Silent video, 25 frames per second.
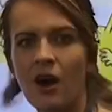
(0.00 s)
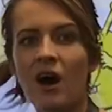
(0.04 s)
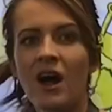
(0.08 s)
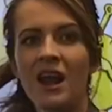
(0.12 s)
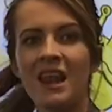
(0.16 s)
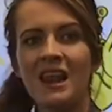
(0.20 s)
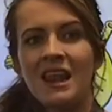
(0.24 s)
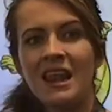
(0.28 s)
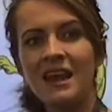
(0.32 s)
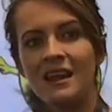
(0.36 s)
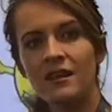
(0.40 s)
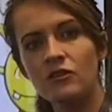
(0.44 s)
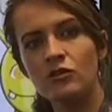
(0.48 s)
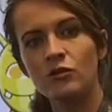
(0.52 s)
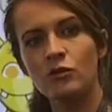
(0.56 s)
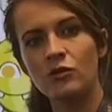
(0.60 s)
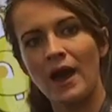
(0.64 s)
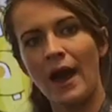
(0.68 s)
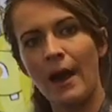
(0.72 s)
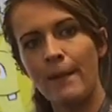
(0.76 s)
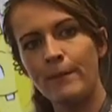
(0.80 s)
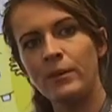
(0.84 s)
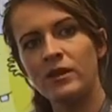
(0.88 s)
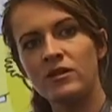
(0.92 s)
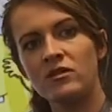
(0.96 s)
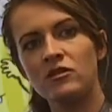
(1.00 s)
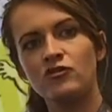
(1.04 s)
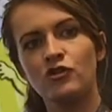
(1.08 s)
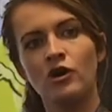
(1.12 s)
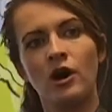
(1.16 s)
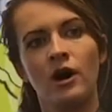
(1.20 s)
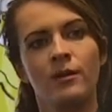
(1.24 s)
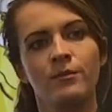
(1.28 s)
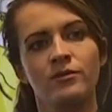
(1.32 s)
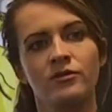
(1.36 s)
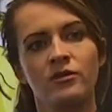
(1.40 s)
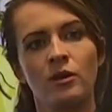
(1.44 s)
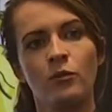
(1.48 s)
a little gap at the
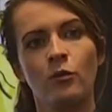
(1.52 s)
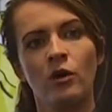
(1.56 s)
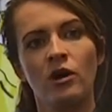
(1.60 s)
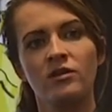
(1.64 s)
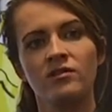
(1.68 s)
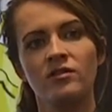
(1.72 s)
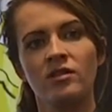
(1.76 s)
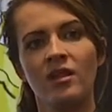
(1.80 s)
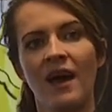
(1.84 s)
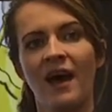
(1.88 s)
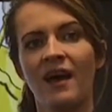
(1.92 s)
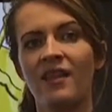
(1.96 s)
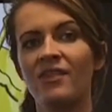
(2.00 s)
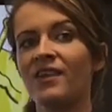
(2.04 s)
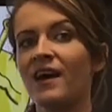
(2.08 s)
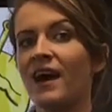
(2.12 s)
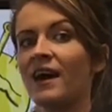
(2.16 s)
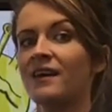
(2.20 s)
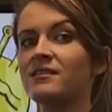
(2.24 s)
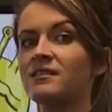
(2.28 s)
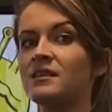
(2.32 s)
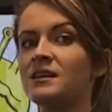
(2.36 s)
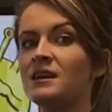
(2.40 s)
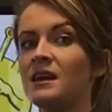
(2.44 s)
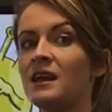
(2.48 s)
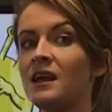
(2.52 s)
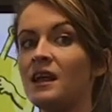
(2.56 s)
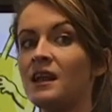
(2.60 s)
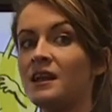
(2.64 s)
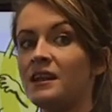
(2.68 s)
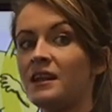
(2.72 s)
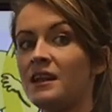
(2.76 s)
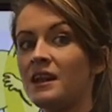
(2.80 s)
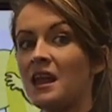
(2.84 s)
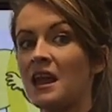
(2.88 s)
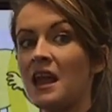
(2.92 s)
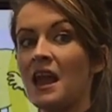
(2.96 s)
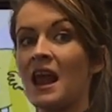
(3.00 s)
top, so what's that? That's
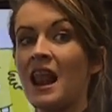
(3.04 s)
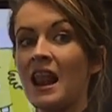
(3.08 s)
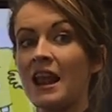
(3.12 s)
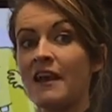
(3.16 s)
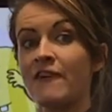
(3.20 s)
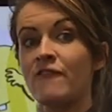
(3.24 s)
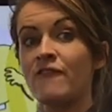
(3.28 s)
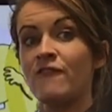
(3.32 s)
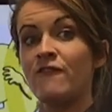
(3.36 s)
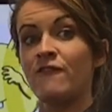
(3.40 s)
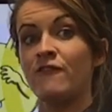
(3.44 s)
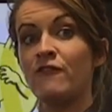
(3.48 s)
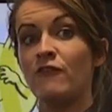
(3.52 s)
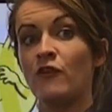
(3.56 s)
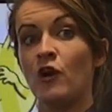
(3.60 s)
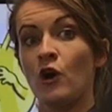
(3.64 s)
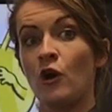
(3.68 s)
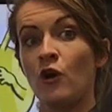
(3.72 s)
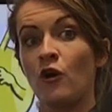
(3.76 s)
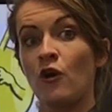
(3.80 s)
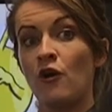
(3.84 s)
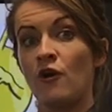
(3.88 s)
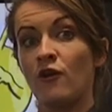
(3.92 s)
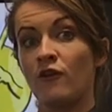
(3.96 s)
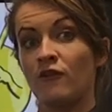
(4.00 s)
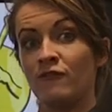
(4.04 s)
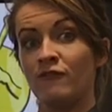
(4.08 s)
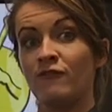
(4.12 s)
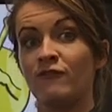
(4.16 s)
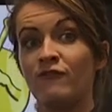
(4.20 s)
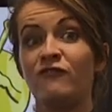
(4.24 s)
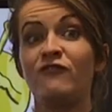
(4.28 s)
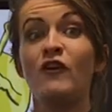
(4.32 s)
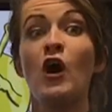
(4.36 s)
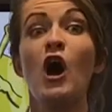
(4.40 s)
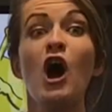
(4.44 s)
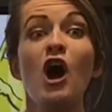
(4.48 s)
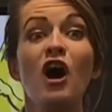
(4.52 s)
nearly
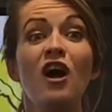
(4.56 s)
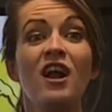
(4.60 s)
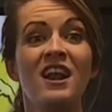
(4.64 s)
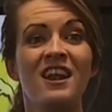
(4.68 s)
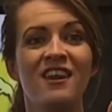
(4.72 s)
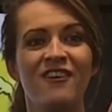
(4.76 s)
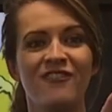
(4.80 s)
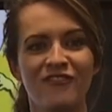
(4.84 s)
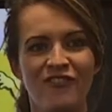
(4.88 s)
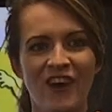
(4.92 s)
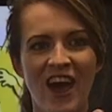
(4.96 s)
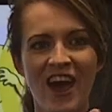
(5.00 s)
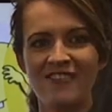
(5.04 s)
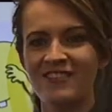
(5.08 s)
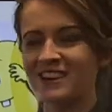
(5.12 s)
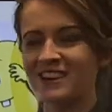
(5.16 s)
full. Very